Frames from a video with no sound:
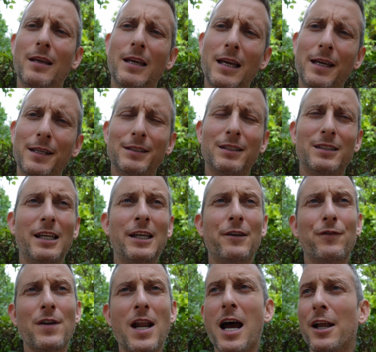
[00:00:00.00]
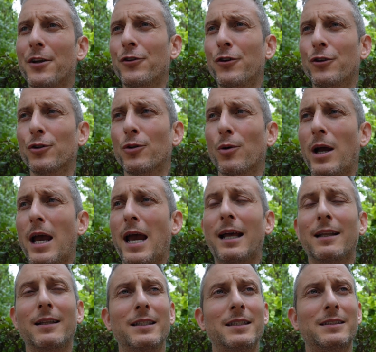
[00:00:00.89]
is, if not new,
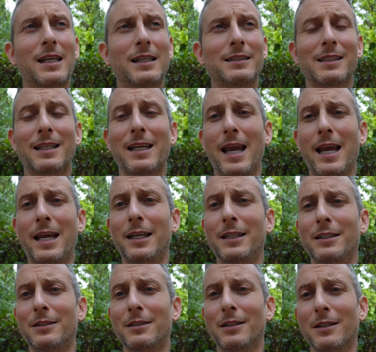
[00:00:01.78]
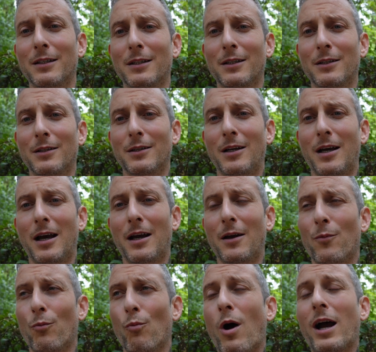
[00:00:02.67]
at least has gained
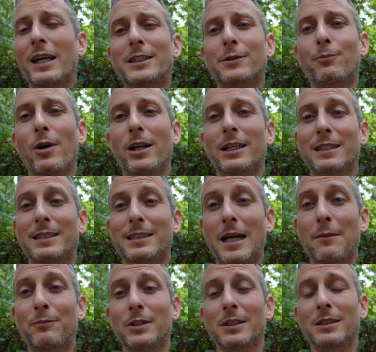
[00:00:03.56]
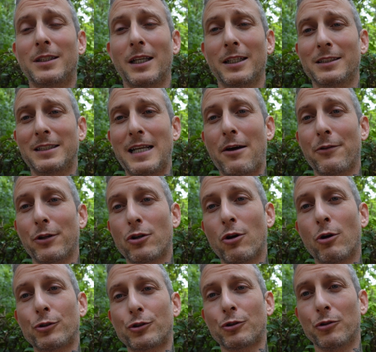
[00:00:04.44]
widespread acceptance and is now the
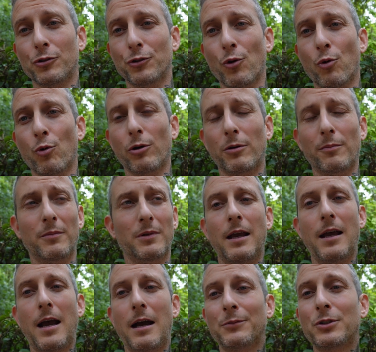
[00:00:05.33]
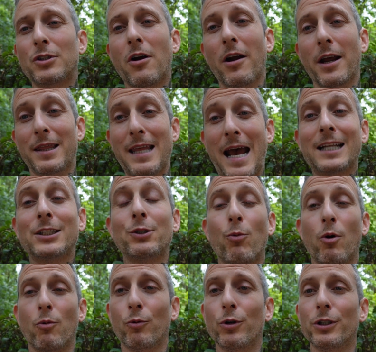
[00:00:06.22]
cultural norm. I'm sorry, that's
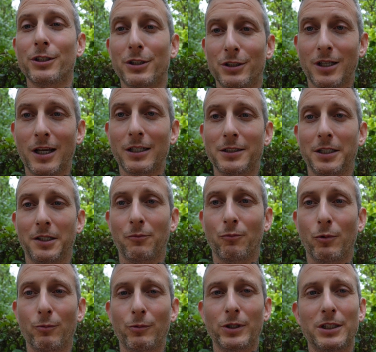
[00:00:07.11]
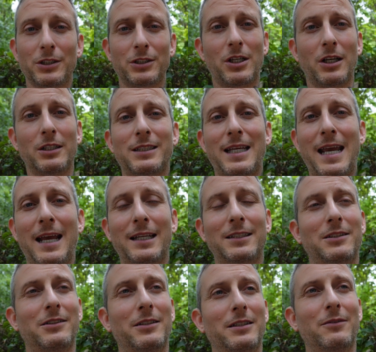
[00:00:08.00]
what we're discussing when we discuss
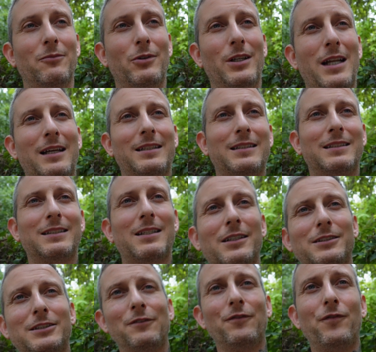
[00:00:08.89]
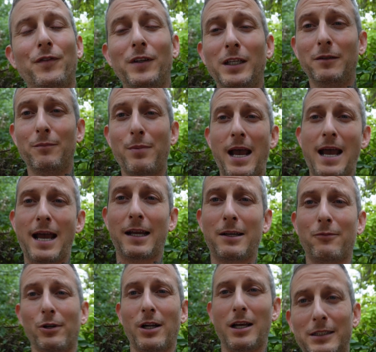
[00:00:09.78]
canceling. We're not discussing
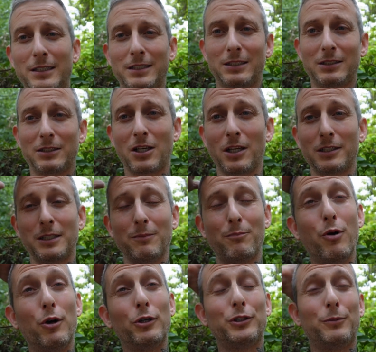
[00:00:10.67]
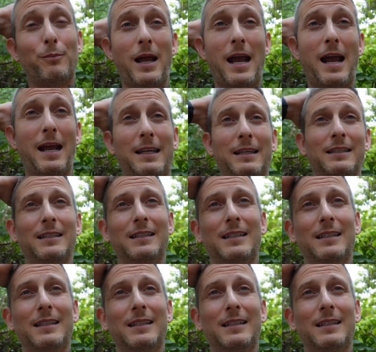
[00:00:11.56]
feedback, we're not discussing pushback.